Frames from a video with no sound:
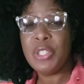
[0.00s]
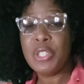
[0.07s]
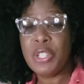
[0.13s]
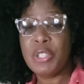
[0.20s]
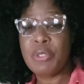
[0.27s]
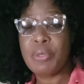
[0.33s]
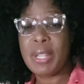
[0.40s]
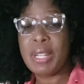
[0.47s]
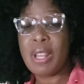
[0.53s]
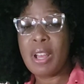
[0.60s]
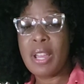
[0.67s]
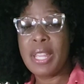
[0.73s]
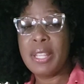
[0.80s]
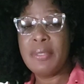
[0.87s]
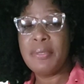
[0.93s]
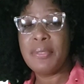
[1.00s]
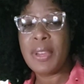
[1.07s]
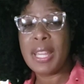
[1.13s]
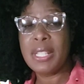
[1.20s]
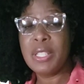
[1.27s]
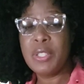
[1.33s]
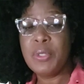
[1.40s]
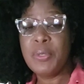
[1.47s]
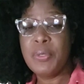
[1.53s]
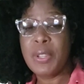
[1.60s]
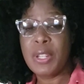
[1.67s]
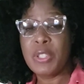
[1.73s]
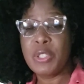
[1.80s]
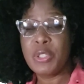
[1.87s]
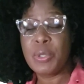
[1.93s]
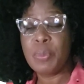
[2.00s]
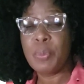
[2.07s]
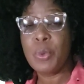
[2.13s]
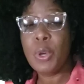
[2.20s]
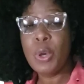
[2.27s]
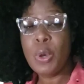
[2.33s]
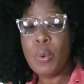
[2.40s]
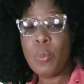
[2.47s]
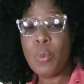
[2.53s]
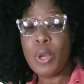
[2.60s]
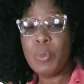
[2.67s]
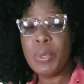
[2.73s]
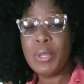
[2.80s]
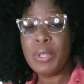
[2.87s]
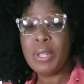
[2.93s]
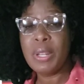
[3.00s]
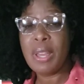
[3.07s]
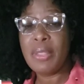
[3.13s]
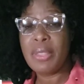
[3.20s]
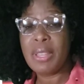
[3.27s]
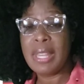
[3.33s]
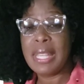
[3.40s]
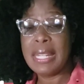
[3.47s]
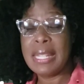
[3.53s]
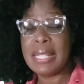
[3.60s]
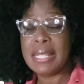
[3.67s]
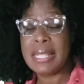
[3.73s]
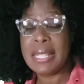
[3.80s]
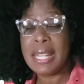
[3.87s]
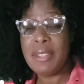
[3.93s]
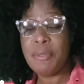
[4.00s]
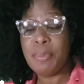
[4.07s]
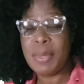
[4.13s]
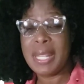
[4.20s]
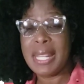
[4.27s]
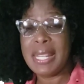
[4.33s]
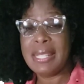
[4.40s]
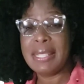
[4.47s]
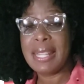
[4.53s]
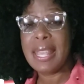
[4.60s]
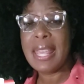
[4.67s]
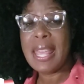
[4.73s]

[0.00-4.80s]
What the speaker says: children are invited to fellowship one with another in a safe place